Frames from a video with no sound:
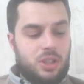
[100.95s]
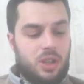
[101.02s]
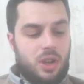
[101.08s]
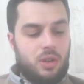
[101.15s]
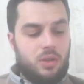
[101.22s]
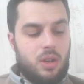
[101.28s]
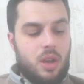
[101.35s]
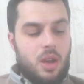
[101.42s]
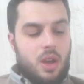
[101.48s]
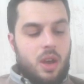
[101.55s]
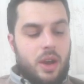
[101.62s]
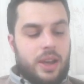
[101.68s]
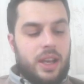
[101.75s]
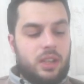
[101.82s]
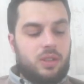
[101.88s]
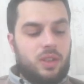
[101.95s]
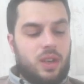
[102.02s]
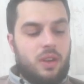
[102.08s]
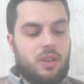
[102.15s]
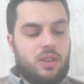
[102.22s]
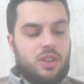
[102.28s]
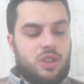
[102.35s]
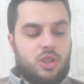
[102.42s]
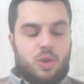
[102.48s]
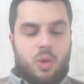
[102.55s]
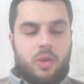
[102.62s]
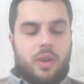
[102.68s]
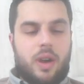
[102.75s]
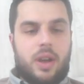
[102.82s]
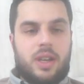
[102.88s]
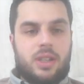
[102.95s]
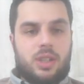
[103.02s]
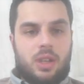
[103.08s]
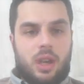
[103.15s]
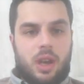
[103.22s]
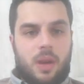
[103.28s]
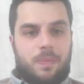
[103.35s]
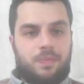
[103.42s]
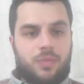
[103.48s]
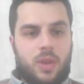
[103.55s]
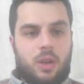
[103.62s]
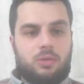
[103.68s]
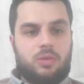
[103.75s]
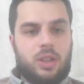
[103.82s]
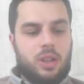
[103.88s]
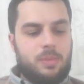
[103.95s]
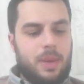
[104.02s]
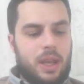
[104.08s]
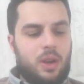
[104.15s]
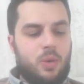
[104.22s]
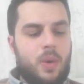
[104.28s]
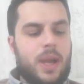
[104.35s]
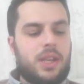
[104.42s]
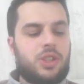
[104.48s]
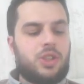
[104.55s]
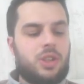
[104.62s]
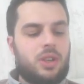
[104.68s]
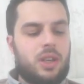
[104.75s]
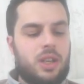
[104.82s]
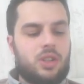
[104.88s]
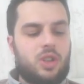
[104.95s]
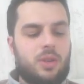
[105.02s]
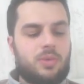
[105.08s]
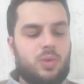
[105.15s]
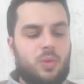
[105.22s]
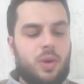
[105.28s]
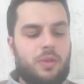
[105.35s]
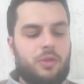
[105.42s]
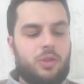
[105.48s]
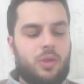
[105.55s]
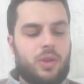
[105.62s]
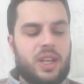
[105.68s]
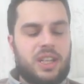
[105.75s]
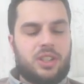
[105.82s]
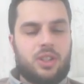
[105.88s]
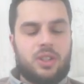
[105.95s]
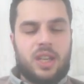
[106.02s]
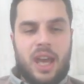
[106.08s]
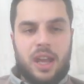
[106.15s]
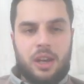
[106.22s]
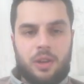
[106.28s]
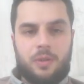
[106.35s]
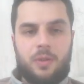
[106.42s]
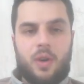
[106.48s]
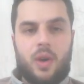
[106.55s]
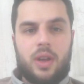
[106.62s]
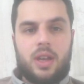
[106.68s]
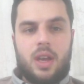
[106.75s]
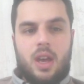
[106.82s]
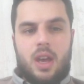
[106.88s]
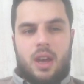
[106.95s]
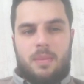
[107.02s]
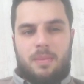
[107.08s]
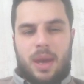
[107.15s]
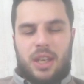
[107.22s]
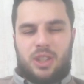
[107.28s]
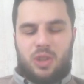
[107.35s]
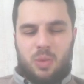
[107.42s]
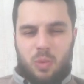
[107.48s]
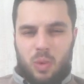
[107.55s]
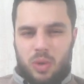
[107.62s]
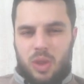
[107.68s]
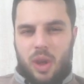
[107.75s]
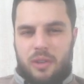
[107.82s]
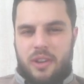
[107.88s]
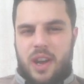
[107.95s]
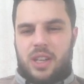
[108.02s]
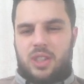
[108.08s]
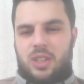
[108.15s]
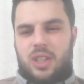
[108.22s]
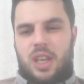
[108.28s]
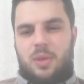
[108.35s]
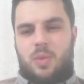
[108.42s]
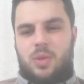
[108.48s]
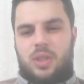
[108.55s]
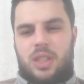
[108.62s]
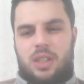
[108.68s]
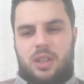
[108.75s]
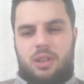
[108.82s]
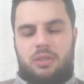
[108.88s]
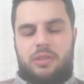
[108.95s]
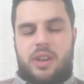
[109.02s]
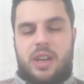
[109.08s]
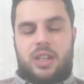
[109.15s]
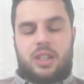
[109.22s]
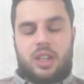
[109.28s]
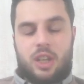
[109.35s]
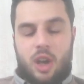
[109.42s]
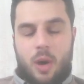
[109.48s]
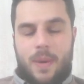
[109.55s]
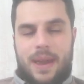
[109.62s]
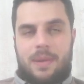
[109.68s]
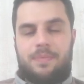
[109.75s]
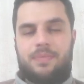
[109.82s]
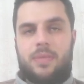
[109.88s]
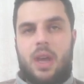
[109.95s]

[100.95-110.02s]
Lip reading: So I guess for Dereck Chisora, it's a real big question in terms of whether or not he should take the fight based on what direction he wants his career to go in.